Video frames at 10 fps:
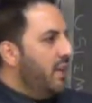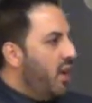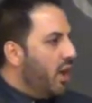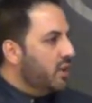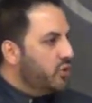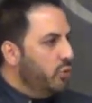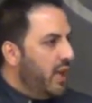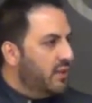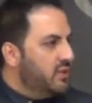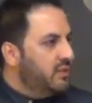And in August
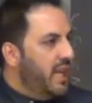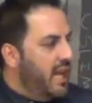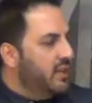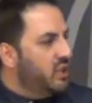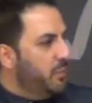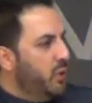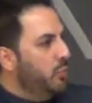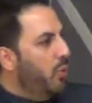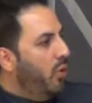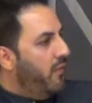2010, this
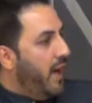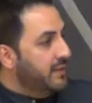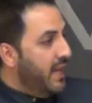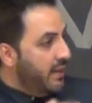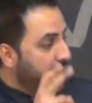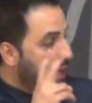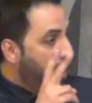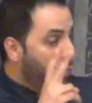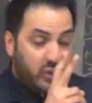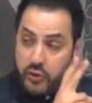Pew poll finds out again,
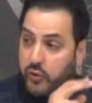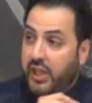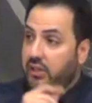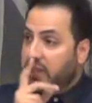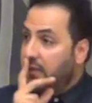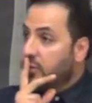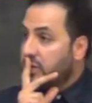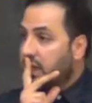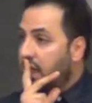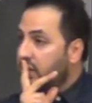almost two years after
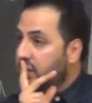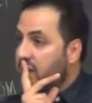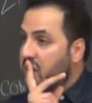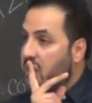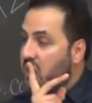his election,